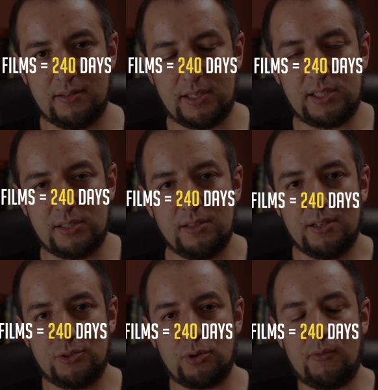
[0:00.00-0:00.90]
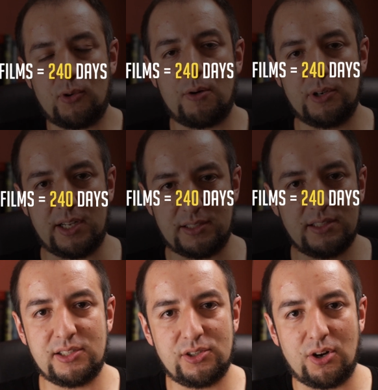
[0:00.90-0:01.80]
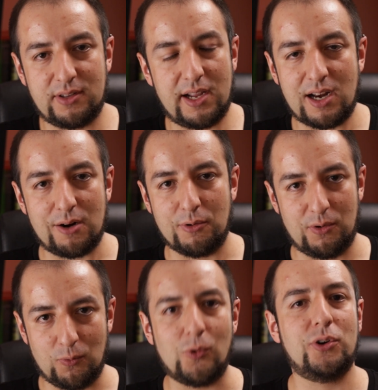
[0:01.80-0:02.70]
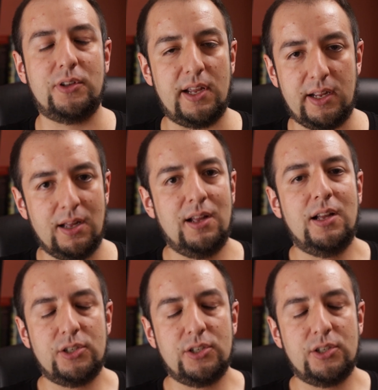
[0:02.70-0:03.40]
This is 24-hour days. This is not 8-hour workday.